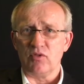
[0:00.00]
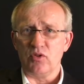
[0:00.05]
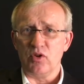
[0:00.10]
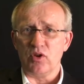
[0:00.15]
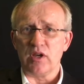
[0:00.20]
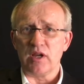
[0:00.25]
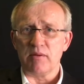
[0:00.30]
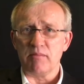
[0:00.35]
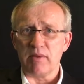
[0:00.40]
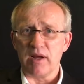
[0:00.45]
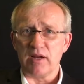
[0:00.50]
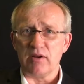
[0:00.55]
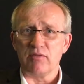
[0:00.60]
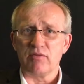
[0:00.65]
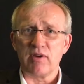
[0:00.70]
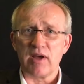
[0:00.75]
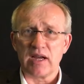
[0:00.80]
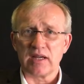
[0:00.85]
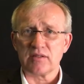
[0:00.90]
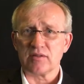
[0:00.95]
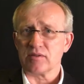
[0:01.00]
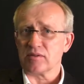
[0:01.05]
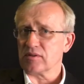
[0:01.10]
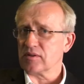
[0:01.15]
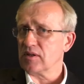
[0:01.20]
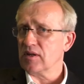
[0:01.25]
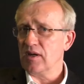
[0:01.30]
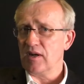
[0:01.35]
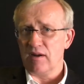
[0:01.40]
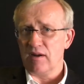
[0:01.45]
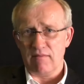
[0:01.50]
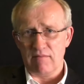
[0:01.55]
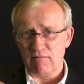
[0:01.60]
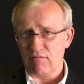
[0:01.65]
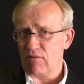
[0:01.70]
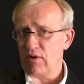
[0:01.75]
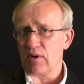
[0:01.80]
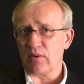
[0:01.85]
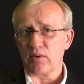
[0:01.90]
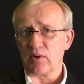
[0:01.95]
You can manufacture
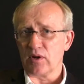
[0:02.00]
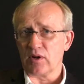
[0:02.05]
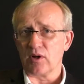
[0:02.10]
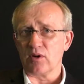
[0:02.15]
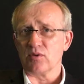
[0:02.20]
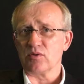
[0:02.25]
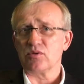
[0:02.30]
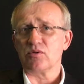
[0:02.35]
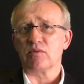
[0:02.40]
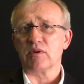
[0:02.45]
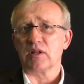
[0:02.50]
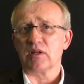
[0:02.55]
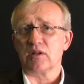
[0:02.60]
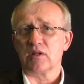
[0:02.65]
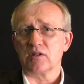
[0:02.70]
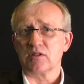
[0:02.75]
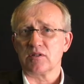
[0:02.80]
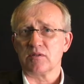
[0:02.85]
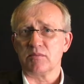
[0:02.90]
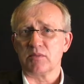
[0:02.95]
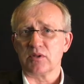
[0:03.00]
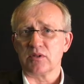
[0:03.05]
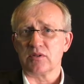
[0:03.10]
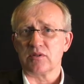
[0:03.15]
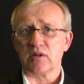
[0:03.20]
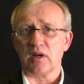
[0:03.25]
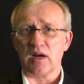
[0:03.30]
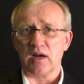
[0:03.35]
very close to where the customers